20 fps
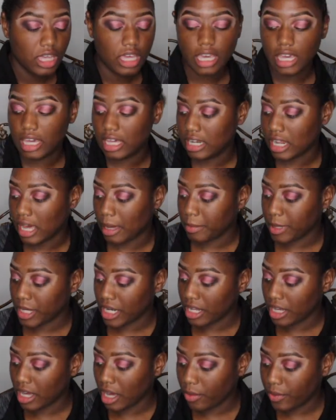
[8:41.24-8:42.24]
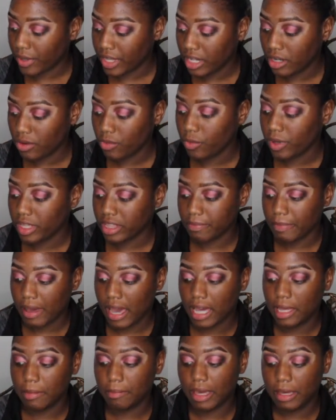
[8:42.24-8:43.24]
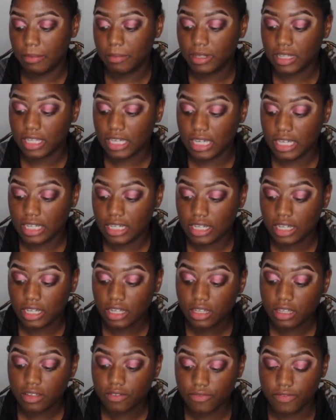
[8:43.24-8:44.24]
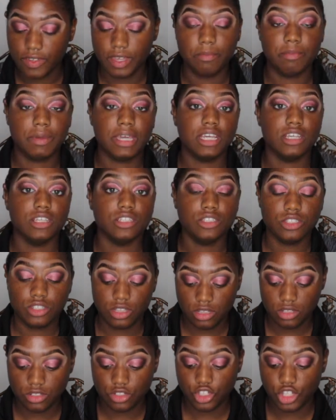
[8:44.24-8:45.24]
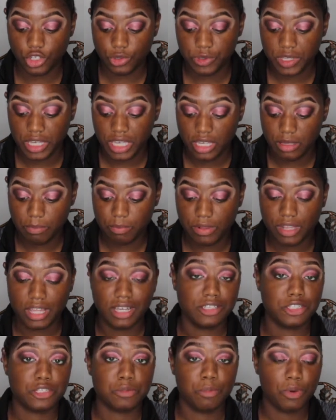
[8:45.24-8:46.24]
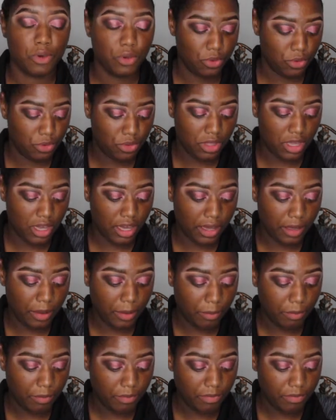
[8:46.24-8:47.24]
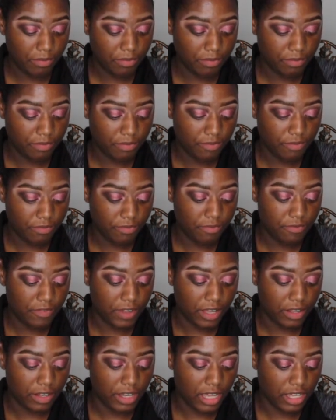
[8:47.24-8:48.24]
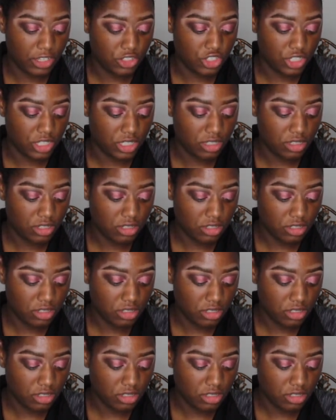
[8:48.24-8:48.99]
And I'm going to go in with my Maybelline Fit Me Dewy Plus Smooth foundation.